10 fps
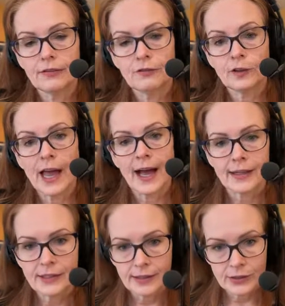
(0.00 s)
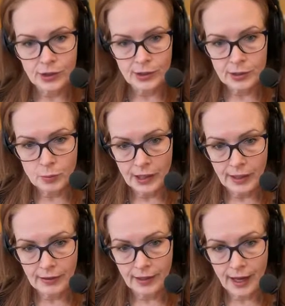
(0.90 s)
flat to this
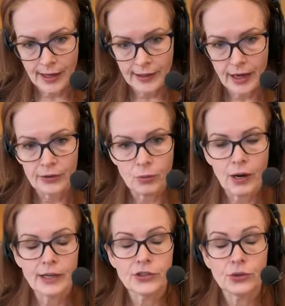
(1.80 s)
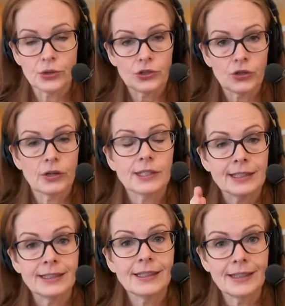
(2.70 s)
pink line. Otherwise, you'll start to
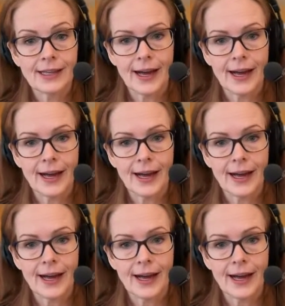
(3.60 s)
see